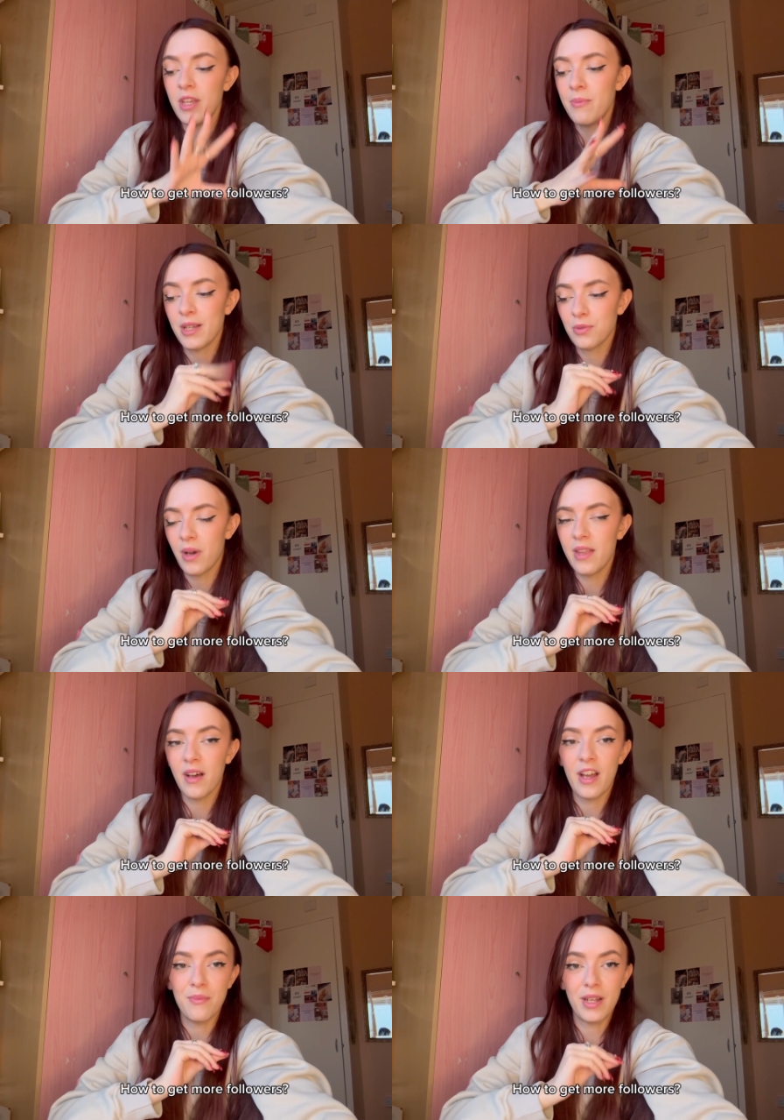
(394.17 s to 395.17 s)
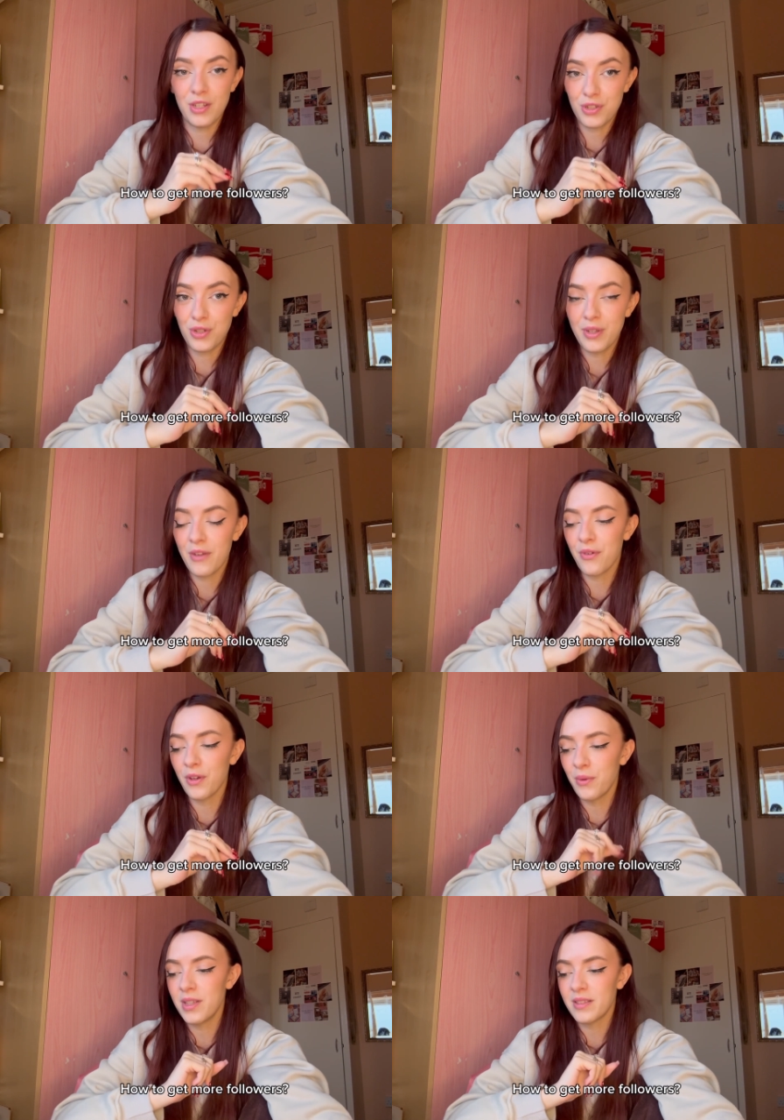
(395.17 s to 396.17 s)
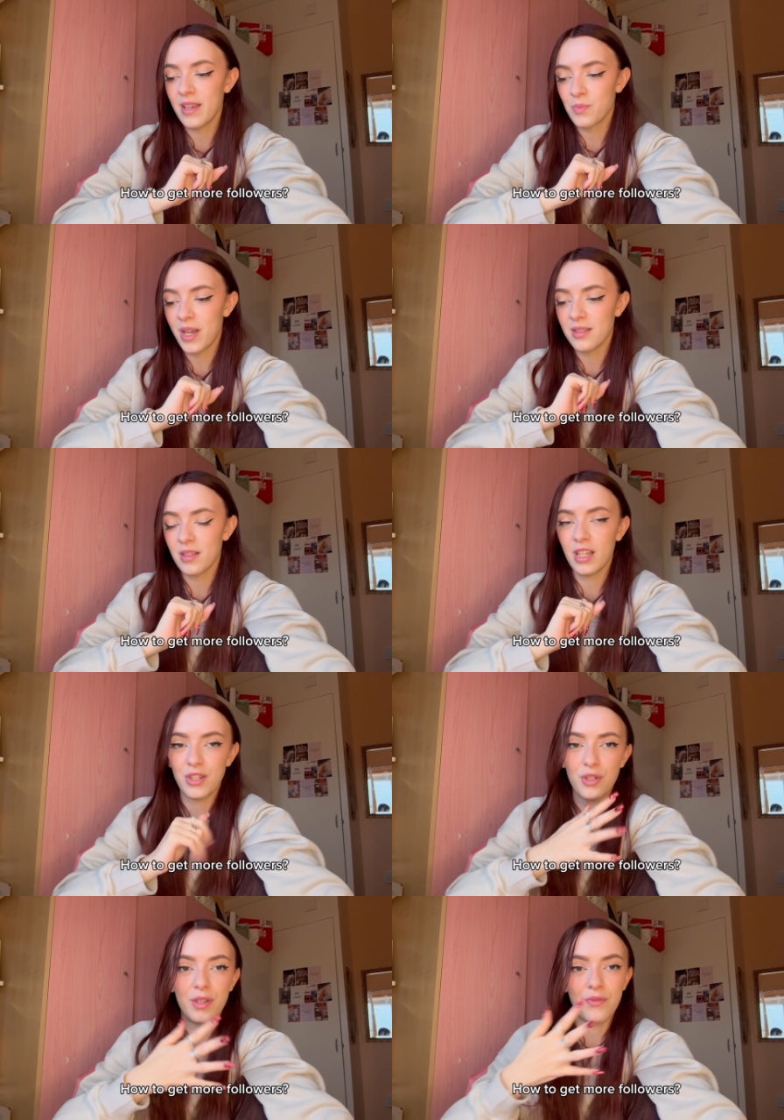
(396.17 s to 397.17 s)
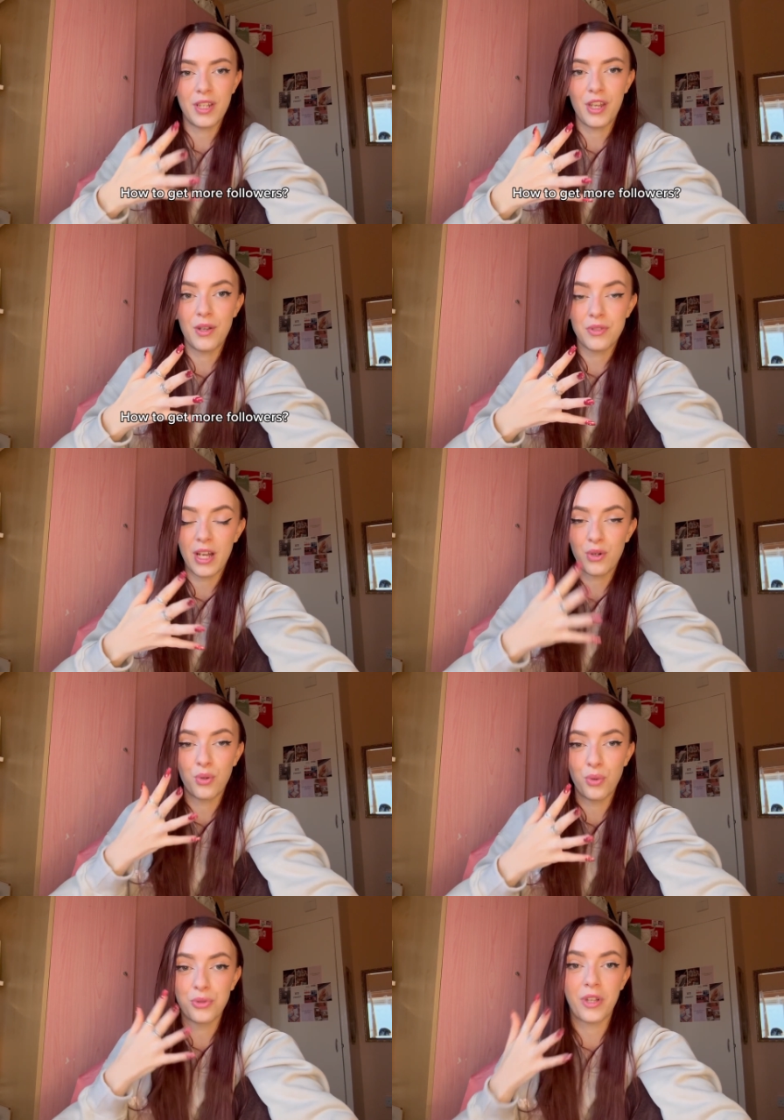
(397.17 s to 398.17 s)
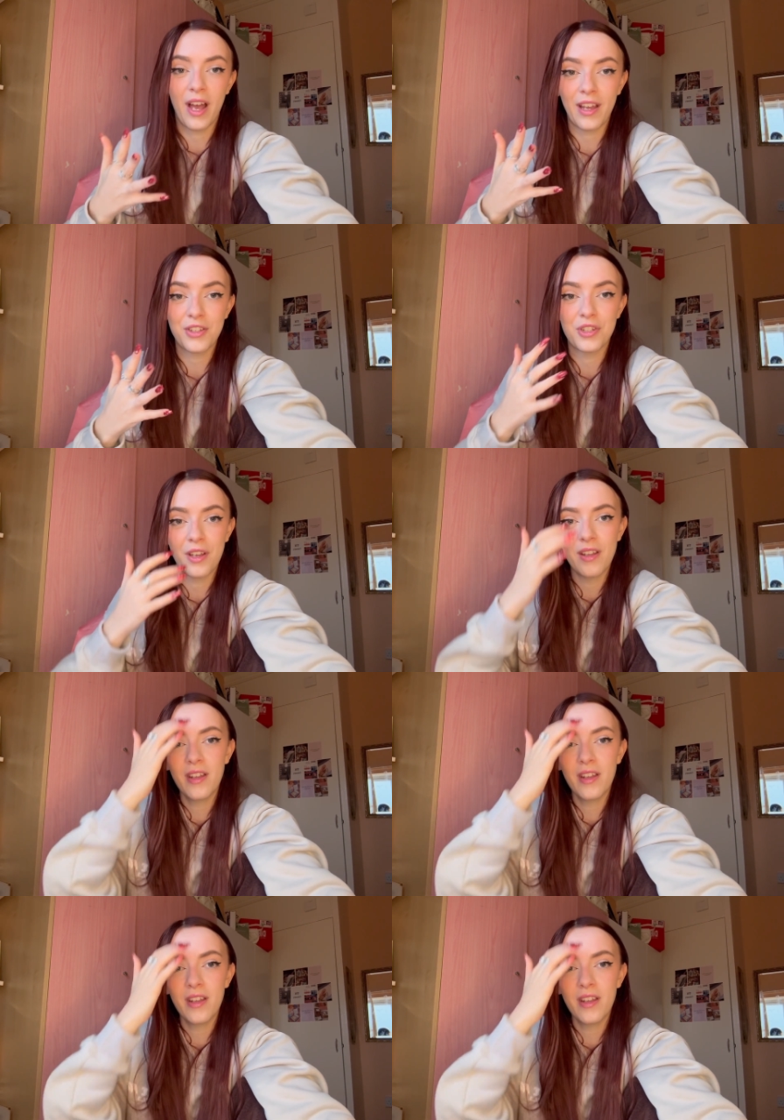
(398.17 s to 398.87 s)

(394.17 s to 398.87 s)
The best way that I've managed to get followers is basically doing videos that call to action.